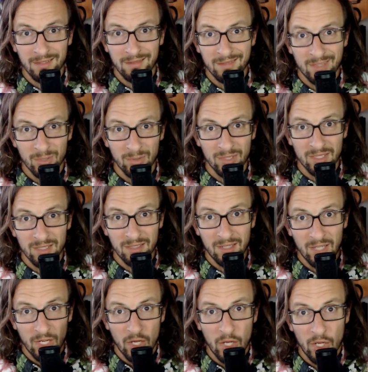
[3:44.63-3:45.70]
So it's
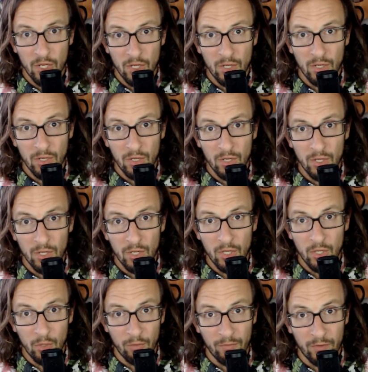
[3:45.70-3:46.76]

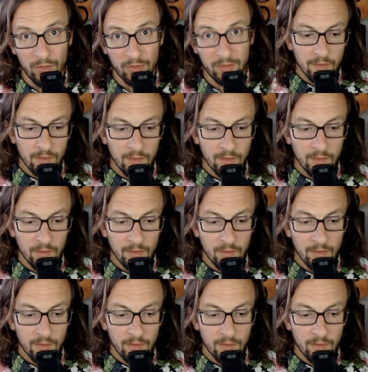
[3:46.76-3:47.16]
your fault.